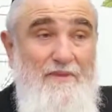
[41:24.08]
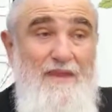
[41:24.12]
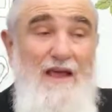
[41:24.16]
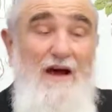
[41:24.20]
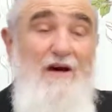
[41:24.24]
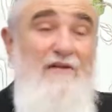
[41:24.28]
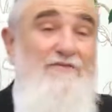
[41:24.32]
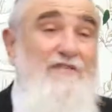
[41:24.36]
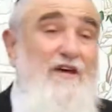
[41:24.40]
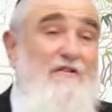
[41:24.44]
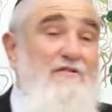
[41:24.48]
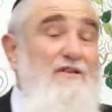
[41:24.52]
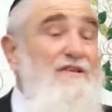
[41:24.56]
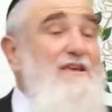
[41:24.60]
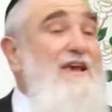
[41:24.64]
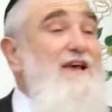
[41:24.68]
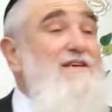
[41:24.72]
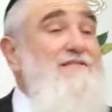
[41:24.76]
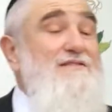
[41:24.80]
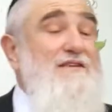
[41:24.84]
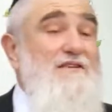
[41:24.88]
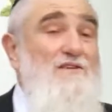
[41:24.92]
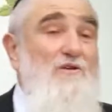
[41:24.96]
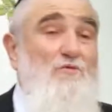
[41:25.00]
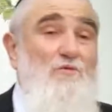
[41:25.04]
Now, I've never
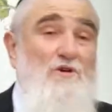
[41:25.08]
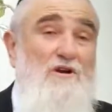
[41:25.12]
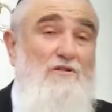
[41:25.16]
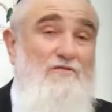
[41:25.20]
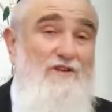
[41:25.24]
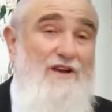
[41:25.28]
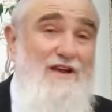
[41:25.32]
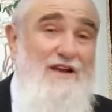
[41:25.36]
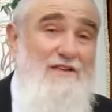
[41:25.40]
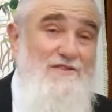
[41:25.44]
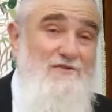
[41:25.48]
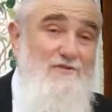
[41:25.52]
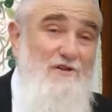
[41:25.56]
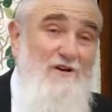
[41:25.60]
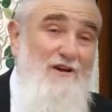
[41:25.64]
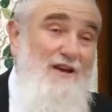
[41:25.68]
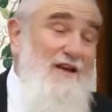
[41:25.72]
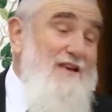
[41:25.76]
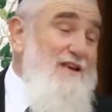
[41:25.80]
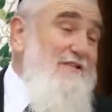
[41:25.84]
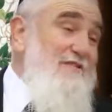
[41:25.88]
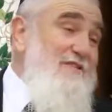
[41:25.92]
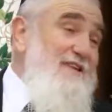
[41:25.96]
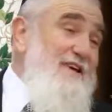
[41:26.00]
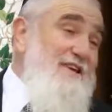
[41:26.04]
tasted the wood of an esrog. I
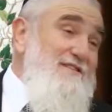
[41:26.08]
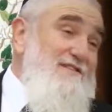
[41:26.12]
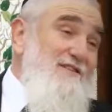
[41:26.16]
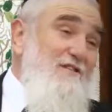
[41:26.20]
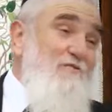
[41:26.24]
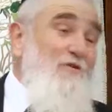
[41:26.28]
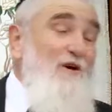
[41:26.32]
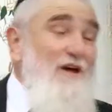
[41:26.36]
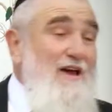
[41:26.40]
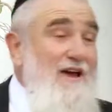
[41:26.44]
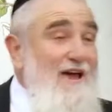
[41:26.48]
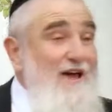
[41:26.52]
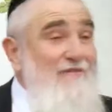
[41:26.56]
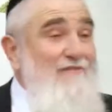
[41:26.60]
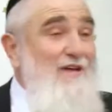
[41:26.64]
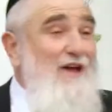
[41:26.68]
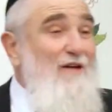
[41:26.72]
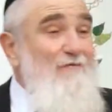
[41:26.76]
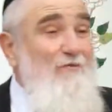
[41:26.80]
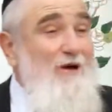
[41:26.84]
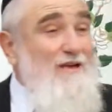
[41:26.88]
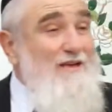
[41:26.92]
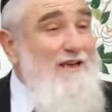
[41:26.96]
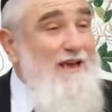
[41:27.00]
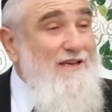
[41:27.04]
never tasted, well, I've
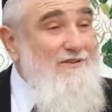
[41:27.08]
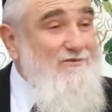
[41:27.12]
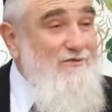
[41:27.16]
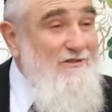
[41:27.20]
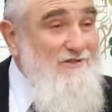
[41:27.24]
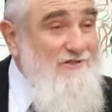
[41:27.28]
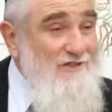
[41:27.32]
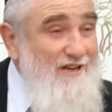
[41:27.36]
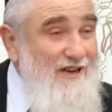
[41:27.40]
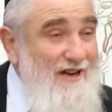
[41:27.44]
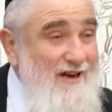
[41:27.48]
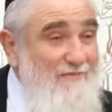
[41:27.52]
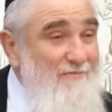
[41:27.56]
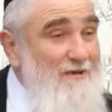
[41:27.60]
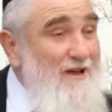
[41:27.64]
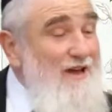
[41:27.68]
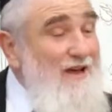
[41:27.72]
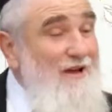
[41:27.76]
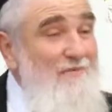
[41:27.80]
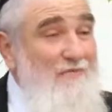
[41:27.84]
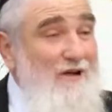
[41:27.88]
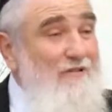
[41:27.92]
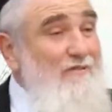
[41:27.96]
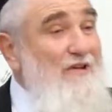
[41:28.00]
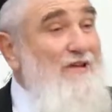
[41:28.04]
had esrog jam,
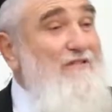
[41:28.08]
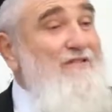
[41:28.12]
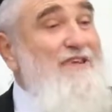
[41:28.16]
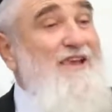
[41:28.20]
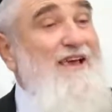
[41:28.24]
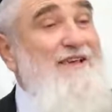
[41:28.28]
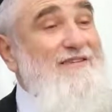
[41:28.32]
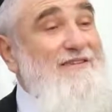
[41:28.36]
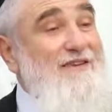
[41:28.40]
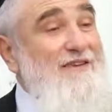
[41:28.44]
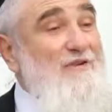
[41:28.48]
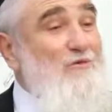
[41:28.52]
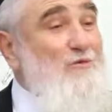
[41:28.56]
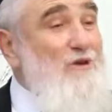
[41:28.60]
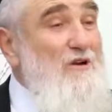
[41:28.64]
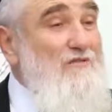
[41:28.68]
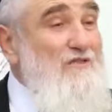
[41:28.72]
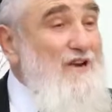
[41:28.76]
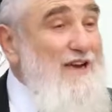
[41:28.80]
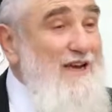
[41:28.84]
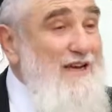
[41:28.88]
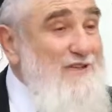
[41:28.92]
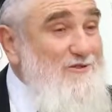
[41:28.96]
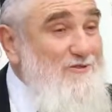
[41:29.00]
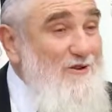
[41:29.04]
but I've never tasted the wood of
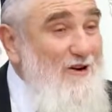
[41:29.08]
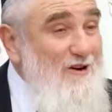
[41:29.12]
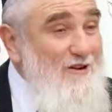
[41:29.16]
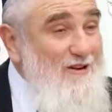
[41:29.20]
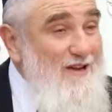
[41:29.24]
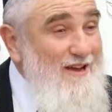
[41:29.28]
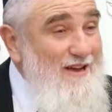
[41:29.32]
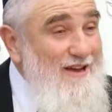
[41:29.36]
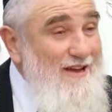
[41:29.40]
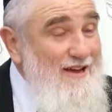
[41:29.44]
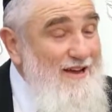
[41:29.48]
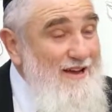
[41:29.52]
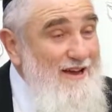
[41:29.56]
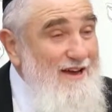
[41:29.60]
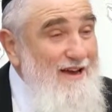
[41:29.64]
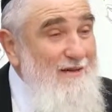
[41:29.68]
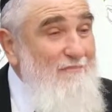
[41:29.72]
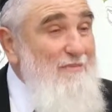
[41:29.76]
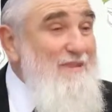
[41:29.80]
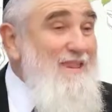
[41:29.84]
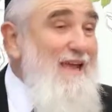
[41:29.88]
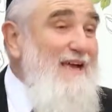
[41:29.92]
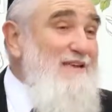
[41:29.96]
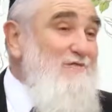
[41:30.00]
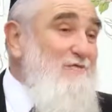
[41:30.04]
an esrog.
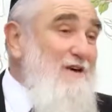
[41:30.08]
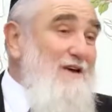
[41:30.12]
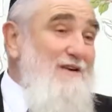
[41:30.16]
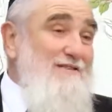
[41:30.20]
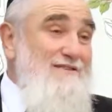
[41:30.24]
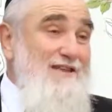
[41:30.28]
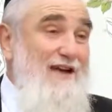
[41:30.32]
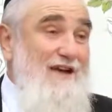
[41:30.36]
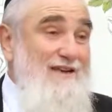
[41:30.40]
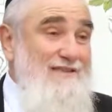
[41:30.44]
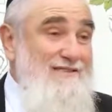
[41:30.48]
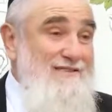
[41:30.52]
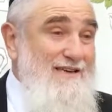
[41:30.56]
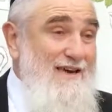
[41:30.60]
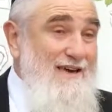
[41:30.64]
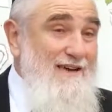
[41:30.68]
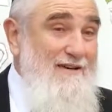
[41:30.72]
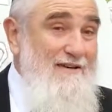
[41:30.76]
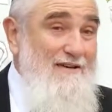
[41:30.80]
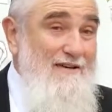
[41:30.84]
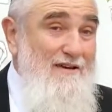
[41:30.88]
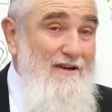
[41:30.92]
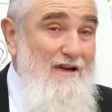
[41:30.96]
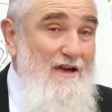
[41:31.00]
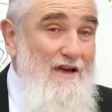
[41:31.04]
But that's what Chazal said.
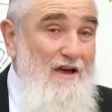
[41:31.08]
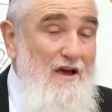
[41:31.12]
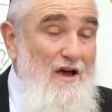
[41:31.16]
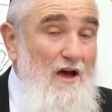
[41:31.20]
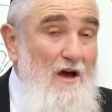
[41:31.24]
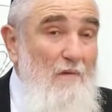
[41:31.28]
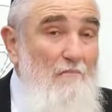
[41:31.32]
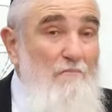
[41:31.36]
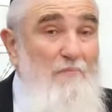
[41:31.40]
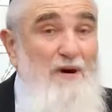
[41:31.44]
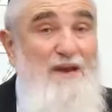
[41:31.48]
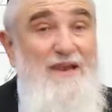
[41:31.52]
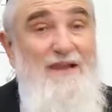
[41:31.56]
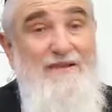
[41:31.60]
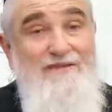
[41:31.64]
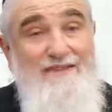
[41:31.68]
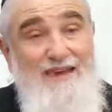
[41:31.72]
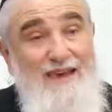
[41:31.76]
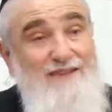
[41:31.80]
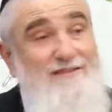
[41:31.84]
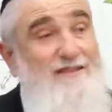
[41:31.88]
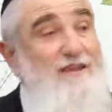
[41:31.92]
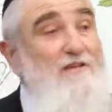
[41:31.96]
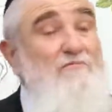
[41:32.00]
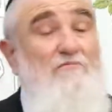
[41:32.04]
But
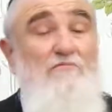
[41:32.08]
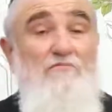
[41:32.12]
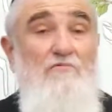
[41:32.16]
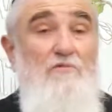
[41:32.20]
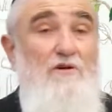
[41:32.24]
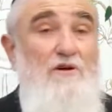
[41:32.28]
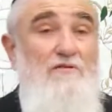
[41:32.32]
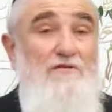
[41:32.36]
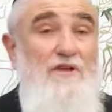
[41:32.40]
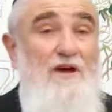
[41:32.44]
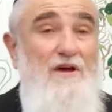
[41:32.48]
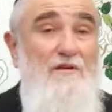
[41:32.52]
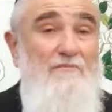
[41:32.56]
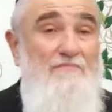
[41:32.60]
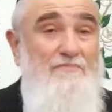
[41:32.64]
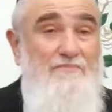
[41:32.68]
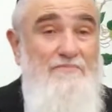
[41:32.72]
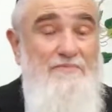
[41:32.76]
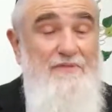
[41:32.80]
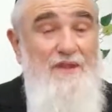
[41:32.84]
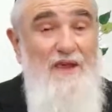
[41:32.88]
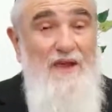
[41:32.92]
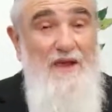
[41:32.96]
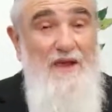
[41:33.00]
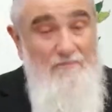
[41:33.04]
says that the,
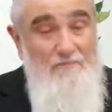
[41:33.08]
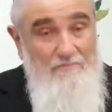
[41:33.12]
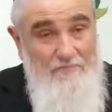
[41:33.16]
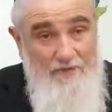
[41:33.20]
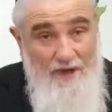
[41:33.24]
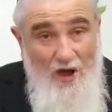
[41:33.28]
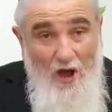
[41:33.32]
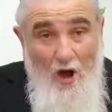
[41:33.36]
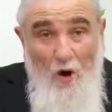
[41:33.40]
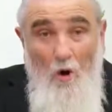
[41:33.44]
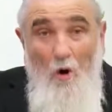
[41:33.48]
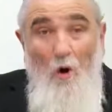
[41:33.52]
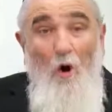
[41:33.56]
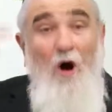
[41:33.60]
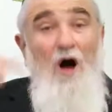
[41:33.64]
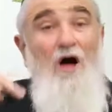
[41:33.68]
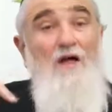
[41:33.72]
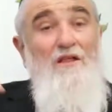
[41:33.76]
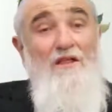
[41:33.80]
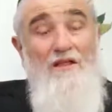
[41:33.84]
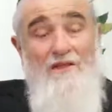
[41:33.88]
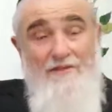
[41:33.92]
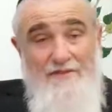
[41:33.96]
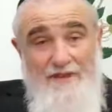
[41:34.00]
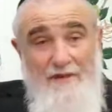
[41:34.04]
the,
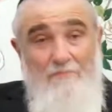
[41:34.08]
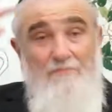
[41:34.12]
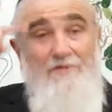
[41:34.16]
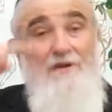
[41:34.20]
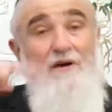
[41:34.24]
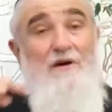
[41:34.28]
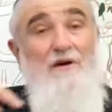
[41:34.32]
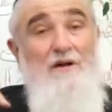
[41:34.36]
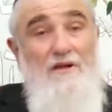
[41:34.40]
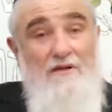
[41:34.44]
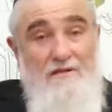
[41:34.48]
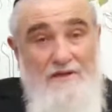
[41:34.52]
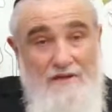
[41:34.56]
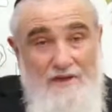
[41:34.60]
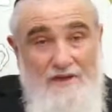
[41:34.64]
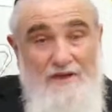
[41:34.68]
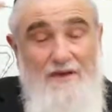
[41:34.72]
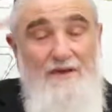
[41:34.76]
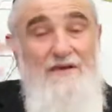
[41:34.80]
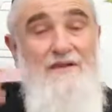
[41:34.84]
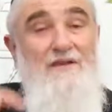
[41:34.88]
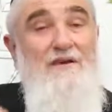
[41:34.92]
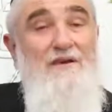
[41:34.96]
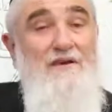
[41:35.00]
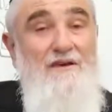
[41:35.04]
all the, the, the,
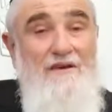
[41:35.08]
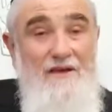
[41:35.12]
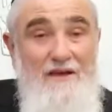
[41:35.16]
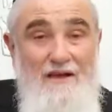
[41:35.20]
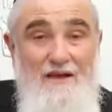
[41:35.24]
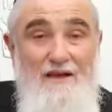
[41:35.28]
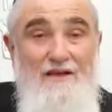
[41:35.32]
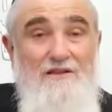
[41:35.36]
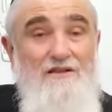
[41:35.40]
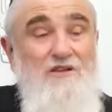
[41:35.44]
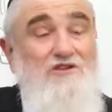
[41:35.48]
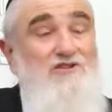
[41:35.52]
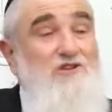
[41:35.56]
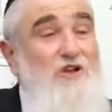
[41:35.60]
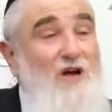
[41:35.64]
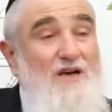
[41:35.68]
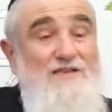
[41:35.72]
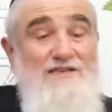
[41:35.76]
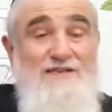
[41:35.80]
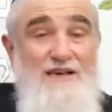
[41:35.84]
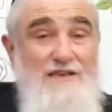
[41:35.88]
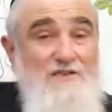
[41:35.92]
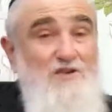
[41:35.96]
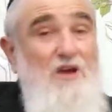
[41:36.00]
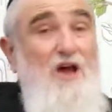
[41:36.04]
the, the Shlosh
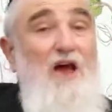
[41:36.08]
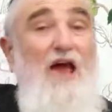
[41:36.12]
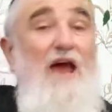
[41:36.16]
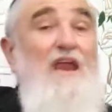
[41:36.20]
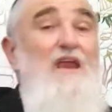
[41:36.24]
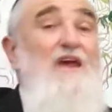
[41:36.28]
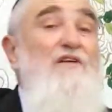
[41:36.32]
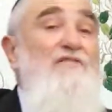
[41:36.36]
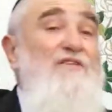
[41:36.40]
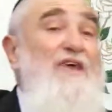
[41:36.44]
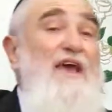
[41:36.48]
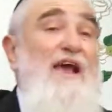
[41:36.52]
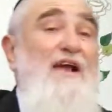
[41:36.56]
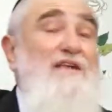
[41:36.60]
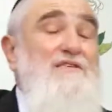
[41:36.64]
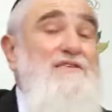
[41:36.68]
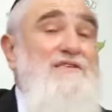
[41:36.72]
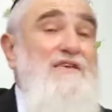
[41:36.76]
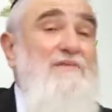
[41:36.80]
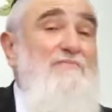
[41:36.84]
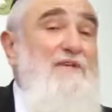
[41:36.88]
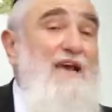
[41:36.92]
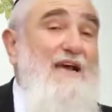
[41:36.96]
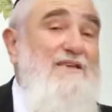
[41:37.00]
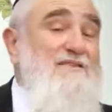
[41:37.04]
says any of the eights
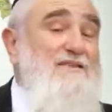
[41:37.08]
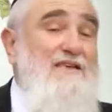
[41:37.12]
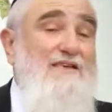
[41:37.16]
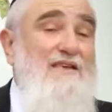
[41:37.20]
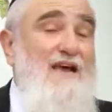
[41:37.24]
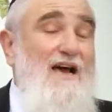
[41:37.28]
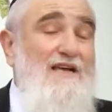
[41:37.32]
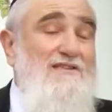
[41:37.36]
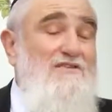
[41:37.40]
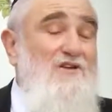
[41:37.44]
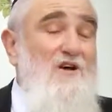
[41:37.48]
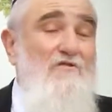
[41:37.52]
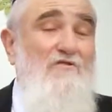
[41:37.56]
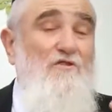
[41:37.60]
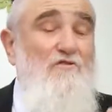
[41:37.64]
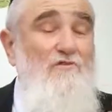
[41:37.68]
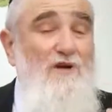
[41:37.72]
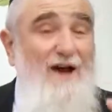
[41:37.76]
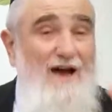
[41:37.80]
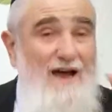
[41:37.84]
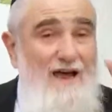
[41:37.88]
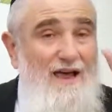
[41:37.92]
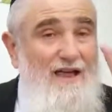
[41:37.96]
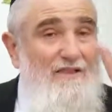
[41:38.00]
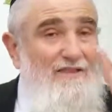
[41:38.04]
in the eights of Das
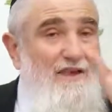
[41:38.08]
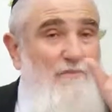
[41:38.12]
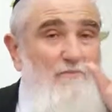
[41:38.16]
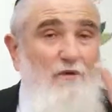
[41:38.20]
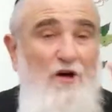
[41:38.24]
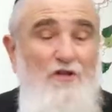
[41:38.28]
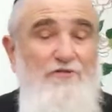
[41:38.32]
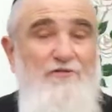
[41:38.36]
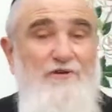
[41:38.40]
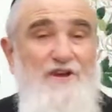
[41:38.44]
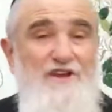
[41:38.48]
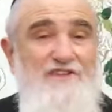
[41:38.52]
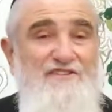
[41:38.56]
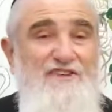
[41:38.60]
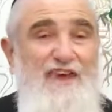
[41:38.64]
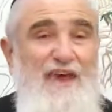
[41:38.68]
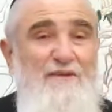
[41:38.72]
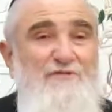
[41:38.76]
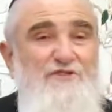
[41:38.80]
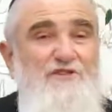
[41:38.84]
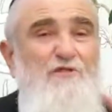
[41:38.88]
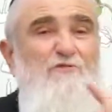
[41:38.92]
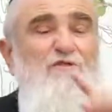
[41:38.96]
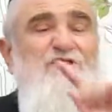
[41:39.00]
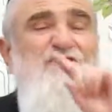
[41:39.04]
Tovarah, they both are the same,
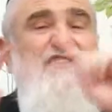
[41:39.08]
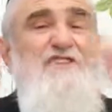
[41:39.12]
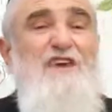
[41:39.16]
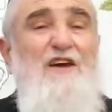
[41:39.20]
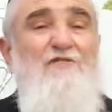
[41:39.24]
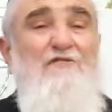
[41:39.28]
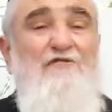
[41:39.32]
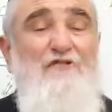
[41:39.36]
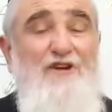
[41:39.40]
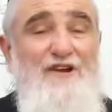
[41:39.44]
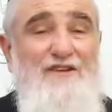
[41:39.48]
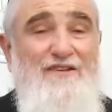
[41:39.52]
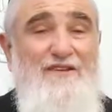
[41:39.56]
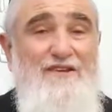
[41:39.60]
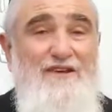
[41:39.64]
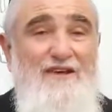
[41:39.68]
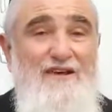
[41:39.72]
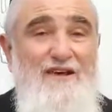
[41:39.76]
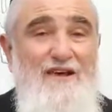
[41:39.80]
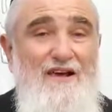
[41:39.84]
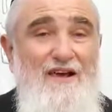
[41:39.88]
so it's different.